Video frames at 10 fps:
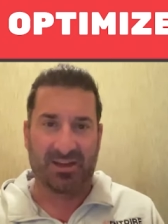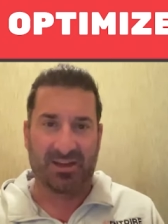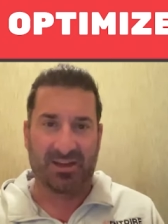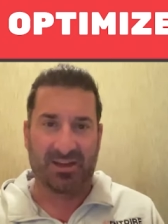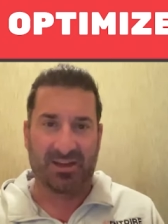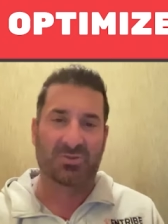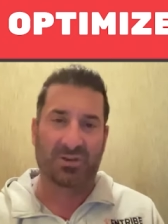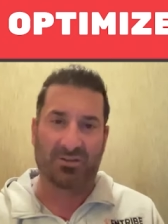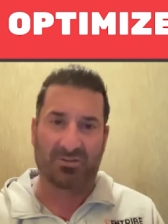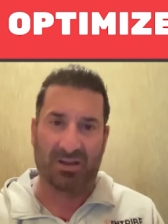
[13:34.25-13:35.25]
Once you get
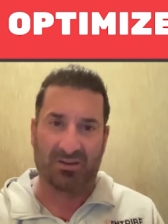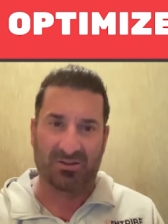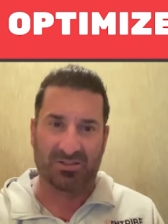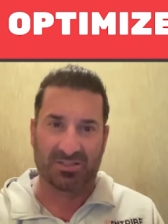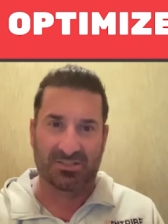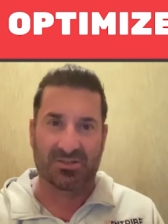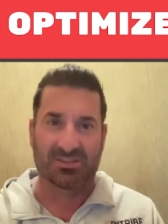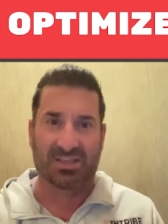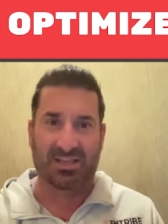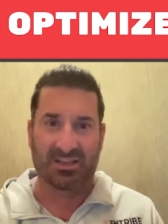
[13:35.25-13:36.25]
over 20 creators, it
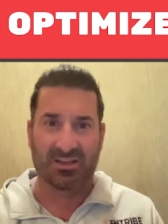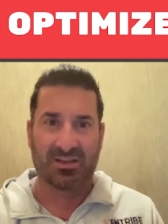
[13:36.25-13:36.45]
starts getting